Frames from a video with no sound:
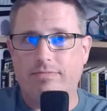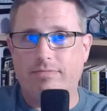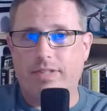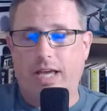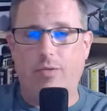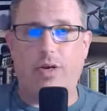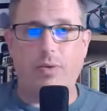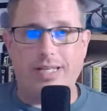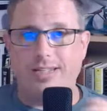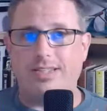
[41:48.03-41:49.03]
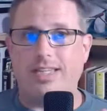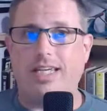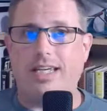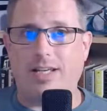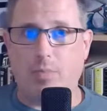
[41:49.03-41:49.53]
Okay, now we didn't see
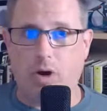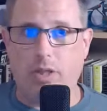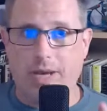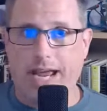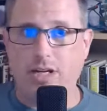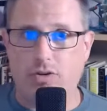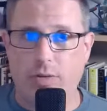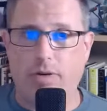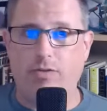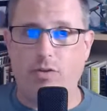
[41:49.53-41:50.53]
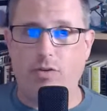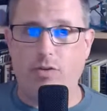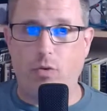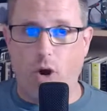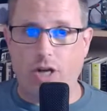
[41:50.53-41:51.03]
it as part of the menagerie, but if you
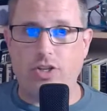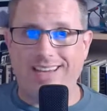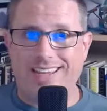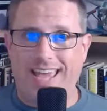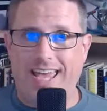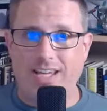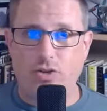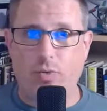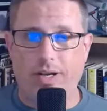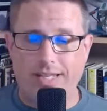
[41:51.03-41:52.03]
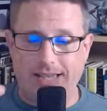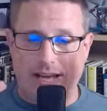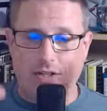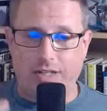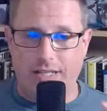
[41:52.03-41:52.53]
watch the cage when he's
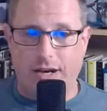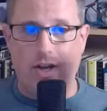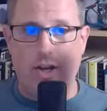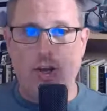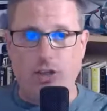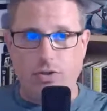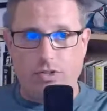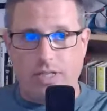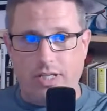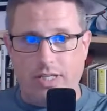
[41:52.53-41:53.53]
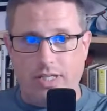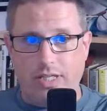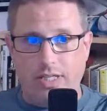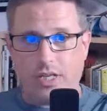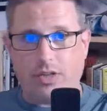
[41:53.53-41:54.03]
actually in there, you see
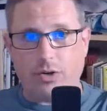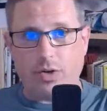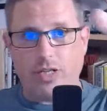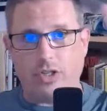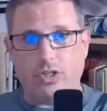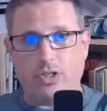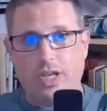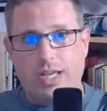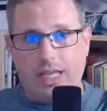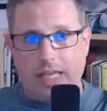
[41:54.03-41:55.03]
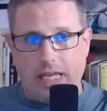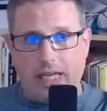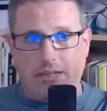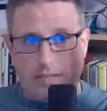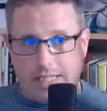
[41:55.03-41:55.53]
these other creatures
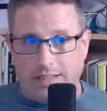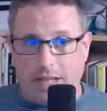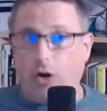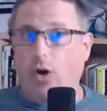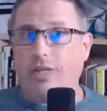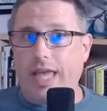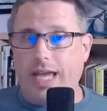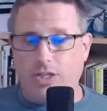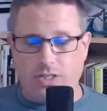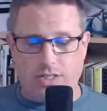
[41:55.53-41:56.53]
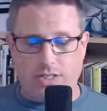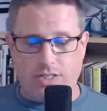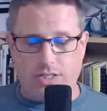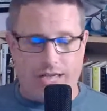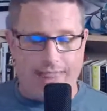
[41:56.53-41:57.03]
in their own cages,
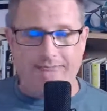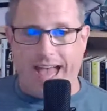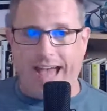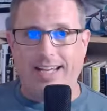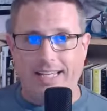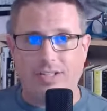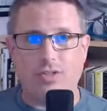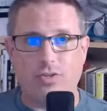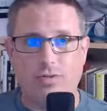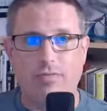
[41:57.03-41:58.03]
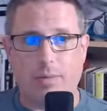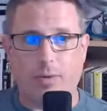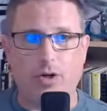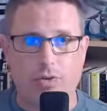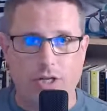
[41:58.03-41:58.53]
and that is, the
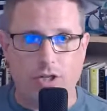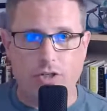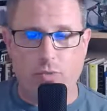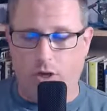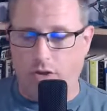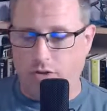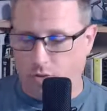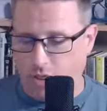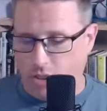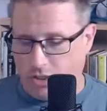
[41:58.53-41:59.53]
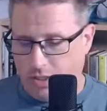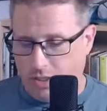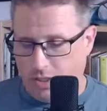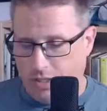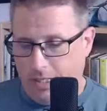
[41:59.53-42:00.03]
bird creature is one of those
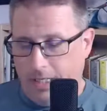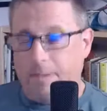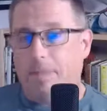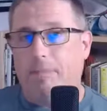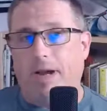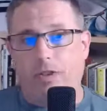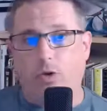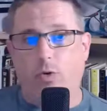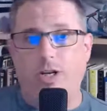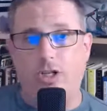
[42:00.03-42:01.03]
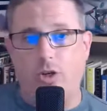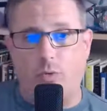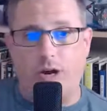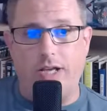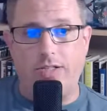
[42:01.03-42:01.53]
creatures. My other question
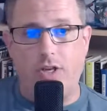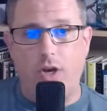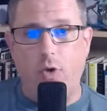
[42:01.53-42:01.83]
was